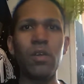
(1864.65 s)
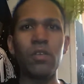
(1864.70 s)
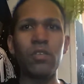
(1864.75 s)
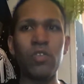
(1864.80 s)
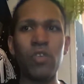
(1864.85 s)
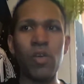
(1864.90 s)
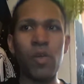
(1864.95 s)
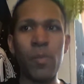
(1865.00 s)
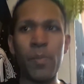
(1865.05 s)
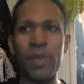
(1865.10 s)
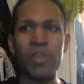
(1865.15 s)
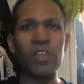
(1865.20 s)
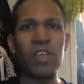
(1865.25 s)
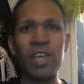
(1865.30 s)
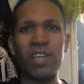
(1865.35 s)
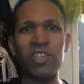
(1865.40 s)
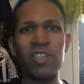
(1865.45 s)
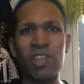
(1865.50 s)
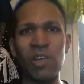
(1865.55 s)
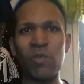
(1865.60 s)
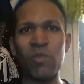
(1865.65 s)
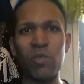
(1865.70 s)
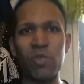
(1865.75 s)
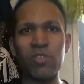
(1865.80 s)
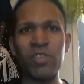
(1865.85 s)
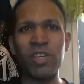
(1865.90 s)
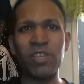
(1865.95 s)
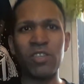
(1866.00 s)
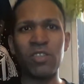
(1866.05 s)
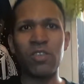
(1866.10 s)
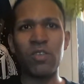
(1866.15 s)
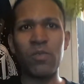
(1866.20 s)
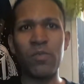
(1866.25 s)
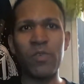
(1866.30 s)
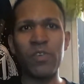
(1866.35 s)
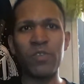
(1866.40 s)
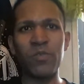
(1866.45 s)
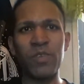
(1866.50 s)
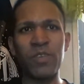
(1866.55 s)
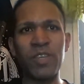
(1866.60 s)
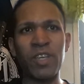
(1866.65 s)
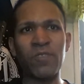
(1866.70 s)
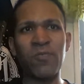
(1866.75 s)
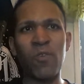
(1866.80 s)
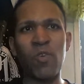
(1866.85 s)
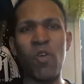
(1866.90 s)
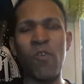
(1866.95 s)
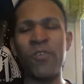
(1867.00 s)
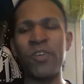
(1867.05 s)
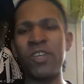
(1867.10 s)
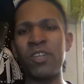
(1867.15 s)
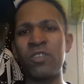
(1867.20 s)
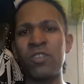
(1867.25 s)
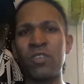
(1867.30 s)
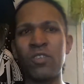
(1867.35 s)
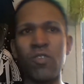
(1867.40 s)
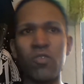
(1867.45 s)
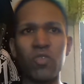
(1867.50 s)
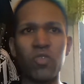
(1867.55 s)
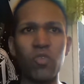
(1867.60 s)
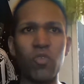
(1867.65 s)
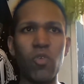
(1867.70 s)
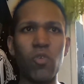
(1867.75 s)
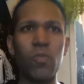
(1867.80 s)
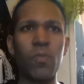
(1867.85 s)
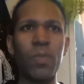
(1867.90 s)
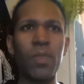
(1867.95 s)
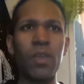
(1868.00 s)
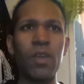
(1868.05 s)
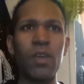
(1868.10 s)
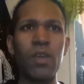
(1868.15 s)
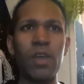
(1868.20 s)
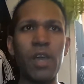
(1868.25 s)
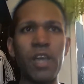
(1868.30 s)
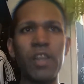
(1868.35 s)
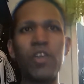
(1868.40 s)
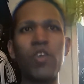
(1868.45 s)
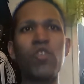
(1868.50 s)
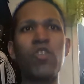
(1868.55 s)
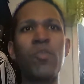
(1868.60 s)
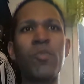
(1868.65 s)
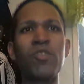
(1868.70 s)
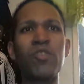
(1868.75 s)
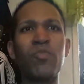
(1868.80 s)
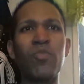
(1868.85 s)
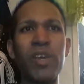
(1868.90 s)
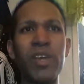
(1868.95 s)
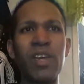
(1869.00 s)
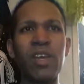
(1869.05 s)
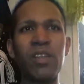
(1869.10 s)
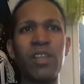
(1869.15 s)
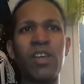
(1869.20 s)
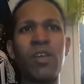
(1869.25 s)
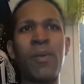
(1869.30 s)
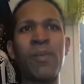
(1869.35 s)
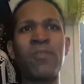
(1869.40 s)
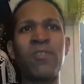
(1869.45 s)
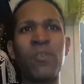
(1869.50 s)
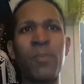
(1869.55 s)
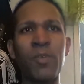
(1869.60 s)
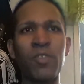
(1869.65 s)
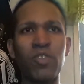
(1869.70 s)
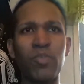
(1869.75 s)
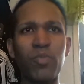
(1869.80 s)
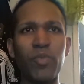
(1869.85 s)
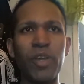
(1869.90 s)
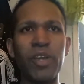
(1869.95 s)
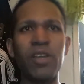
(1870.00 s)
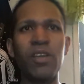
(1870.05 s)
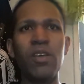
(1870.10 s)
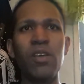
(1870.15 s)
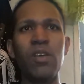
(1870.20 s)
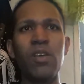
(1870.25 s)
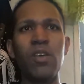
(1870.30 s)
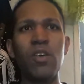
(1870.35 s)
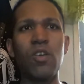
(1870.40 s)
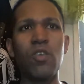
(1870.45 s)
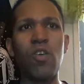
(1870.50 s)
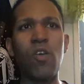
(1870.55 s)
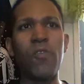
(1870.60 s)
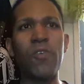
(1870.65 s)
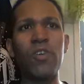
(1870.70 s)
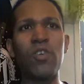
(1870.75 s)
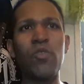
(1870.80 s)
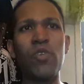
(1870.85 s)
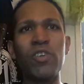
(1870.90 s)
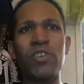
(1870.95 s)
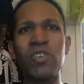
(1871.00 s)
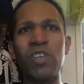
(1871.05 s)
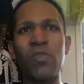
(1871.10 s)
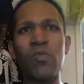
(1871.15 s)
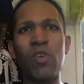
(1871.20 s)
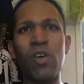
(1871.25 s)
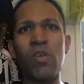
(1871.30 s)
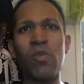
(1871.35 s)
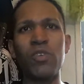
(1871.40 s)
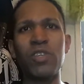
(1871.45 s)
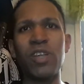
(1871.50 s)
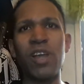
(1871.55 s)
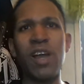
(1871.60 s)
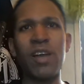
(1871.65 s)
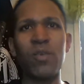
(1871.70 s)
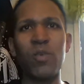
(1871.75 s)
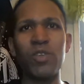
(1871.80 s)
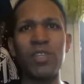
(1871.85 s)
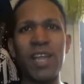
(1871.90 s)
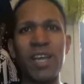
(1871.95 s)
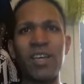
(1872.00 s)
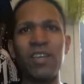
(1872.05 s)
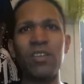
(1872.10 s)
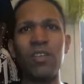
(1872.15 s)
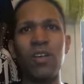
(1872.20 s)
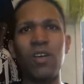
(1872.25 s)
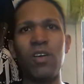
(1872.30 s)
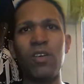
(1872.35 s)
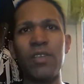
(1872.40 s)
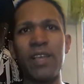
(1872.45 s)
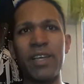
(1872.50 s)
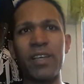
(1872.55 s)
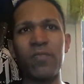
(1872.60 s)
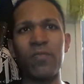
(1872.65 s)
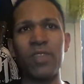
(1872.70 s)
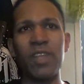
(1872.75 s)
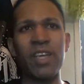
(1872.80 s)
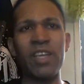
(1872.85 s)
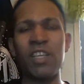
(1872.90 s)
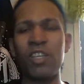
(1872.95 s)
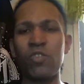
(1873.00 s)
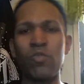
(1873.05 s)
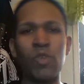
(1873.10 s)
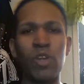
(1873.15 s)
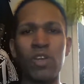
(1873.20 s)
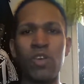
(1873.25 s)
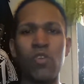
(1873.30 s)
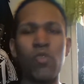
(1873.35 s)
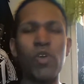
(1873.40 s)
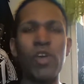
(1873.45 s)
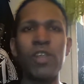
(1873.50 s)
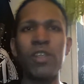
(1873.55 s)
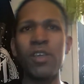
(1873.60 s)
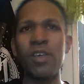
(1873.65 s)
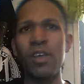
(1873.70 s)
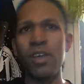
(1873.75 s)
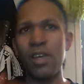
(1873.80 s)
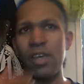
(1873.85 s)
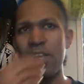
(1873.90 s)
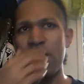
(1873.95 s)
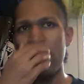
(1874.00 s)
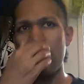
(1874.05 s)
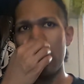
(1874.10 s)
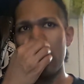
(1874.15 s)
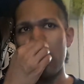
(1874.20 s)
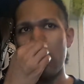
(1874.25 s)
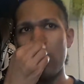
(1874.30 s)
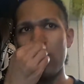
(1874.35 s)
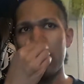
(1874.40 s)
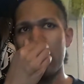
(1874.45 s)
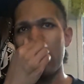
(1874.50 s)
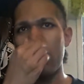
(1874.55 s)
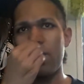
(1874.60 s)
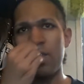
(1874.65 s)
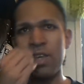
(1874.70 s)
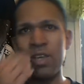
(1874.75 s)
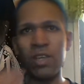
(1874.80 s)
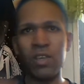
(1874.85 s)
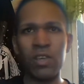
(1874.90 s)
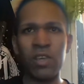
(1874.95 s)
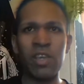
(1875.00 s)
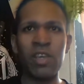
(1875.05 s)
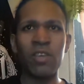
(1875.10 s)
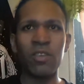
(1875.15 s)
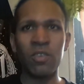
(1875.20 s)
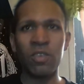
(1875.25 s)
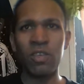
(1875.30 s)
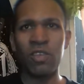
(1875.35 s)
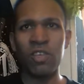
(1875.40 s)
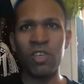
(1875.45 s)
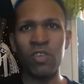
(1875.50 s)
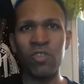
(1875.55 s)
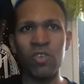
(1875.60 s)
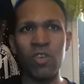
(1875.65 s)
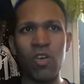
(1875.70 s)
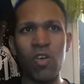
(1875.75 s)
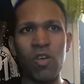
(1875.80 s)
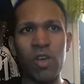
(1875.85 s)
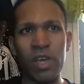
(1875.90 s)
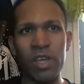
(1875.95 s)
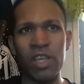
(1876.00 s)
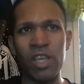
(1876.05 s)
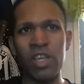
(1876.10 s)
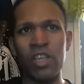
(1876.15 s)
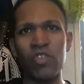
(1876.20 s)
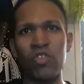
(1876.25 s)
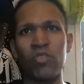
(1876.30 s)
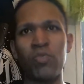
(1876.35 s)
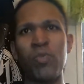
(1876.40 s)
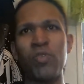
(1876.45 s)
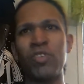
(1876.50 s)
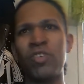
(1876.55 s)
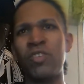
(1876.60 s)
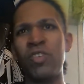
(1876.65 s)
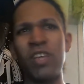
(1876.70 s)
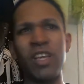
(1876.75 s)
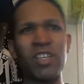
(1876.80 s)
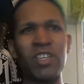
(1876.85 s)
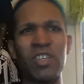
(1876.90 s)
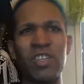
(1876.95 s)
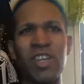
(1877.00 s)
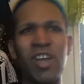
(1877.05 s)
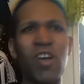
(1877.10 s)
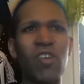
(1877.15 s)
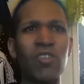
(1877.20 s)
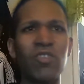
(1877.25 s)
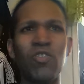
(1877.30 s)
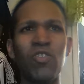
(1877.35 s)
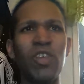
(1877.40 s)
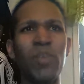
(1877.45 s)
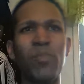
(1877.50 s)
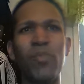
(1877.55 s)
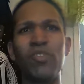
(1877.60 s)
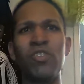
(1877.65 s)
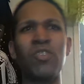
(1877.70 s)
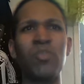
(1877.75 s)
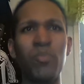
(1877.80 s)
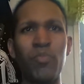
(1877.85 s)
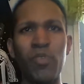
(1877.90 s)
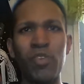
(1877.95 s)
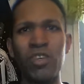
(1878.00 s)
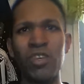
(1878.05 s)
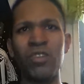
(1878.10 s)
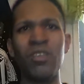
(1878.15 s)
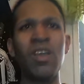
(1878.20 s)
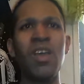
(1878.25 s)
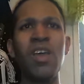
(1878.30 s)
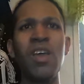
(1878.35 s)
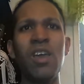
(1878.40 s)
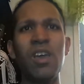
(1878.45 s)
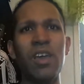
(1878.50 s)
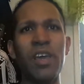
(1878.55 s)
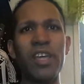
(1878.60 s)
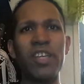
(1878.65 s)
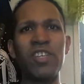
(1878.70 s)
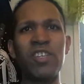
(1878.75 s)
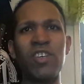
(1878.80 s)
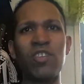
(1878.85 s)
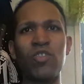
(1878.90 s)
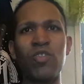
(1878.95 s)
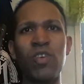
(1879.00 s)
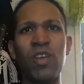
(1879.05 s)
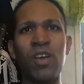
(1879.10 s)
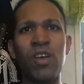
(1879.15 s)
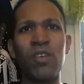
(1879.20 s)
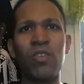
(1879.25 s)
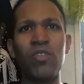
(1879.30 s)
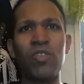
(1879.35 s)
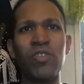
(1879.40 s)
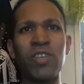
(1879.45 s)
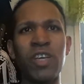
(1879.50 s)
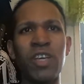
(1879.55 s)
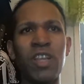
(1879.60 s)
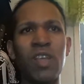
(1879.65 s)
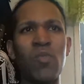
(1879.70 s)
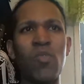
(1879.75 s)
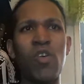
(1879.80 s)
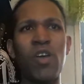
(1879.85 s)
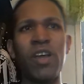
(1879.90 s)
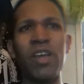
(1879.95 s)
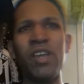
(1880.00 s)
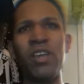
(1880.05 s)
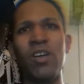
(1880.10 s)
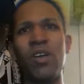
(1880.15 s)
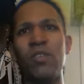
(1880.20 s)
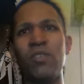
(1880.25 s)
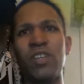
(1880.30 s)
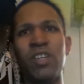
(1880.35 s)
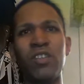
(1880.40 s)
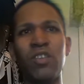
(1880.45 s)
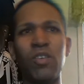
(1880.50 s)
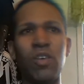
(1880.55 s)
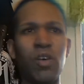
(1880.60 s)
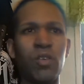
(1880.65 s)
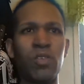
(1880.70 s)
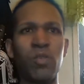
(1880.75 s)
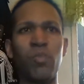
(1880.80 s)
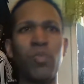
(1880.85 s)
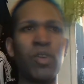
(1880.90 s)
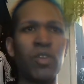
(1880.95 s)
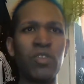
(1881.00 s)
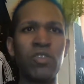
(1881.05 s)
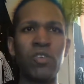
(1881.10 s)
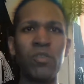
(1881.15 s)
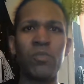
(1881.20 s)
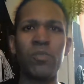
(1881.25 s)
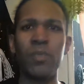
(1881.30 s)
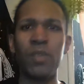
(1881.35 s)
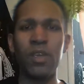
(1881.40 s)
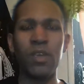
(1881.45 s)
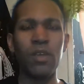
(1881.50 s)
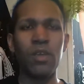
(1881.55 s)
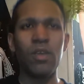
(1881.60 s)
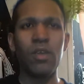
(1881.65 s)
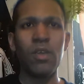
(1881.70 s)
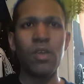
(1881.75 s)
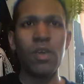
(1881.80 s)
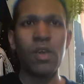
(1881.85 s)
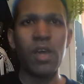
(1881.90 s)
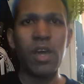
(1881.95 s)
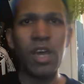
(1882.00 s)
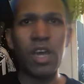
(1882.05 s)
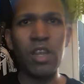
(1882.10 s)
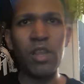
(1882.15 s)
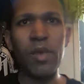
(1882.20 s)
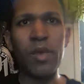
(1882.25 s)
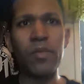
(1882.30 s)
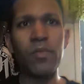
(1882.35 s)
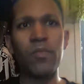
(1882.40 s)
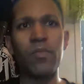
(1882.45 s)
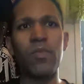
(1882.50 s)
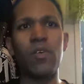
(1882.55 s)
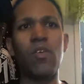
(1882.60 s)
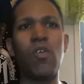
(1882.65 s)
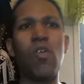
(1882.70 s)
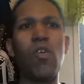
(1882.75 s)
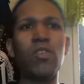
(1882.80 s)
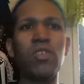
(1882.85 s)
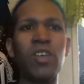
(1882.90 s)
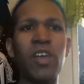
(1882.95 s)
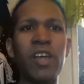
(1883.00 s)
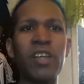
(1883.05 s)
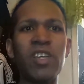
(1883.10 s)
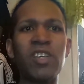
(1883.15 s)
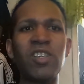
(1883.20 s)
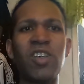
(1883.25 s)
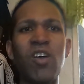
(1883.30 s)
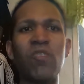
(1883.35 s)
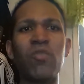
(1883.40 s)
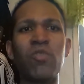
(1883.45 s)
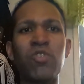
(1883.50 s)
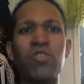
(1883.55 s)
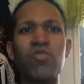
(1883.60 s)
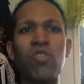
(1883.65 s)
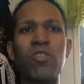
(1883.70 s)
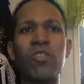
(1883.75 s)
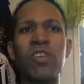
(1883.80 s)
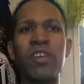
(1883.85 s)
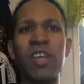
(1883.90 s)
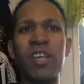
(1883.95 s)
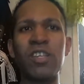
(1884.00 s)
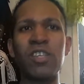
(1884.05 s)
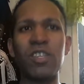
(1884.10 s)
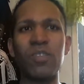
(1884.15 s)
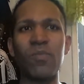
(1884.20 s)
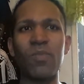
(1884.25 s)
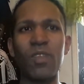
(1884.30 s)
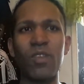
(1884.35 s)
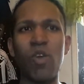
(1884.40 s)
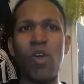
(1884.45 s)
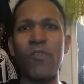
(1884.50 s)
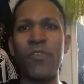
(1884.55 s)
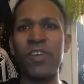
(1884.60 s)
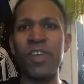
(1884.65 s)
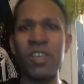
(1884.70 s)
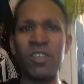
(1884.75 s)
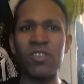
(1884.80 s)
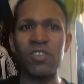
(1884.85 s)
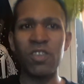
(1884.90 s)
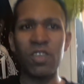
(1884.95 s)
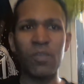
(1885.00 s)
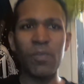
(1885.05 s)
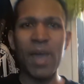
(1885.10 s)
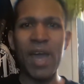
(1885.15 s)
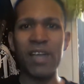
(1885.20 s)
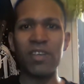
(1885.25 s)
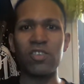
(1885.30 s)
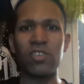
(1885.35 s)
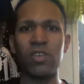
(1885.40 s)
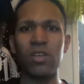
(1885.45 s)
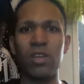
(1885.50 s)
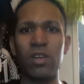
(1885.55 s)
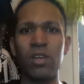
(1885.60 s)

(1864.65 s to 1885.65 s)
So basically, AJ Styles was next, was next for Kofi Kingston to go through, and they go commercial break, and they come out from commercial break. Kofi Kingston uh, was act, was acting uh, like like he doesn't want to quit. He he want he, he he can continue to go, and he, he's just pushing AJ Styles and all that, pushing and pushing. AJ Styles uh, couldn't take it anymore, and he um, uh, decides to, uh, to punch him. And then also AJ Styles was struggling against Kofi Kingston in the match.